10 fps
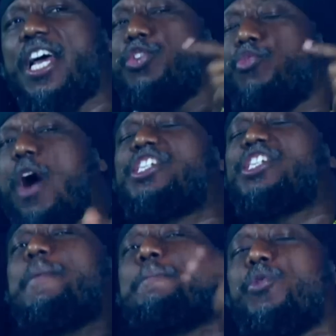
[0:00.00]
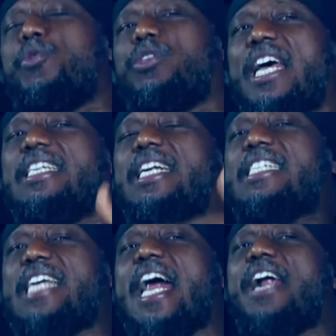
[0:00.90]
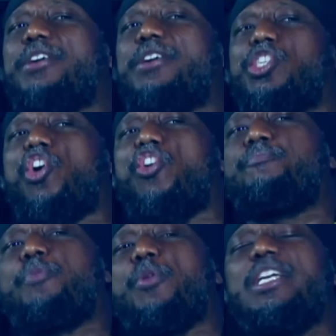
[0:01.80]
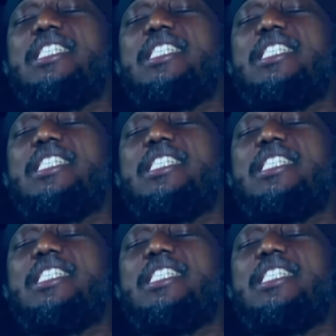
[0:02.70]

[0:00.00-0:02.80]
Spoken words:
you have tripled the salaries of police